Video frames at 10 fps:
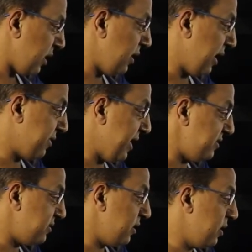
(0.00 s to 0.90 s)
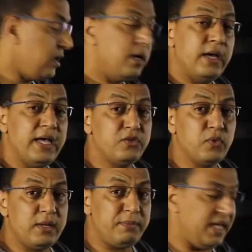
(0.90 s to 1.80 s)
like this. It
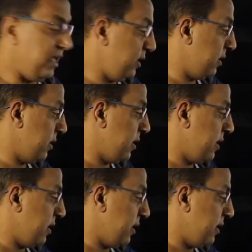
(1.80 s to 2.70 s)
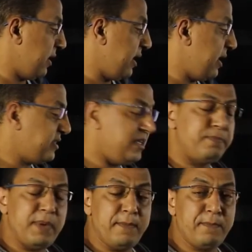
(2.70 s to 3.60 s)
will be
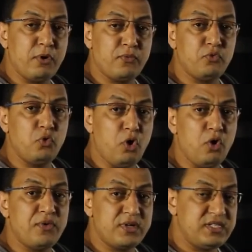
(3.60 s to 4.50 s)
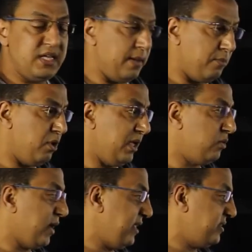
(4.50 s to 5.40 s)
Cm power of 2 over C. I'm going
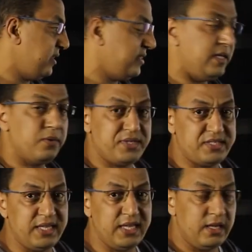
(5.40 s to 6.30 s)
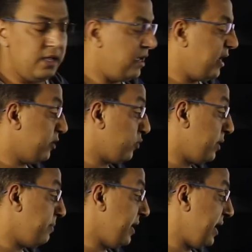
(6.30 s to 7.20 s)
to cancel C with C. It
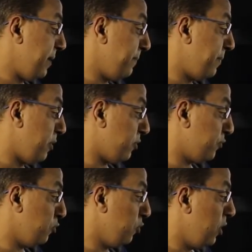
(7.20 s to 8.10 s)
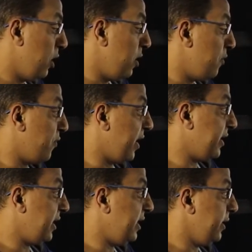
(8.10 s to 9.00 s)
will be M power of 2.
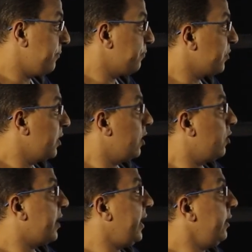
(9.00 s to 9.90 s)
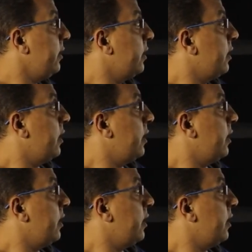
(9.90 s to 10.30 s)
Finally, okay.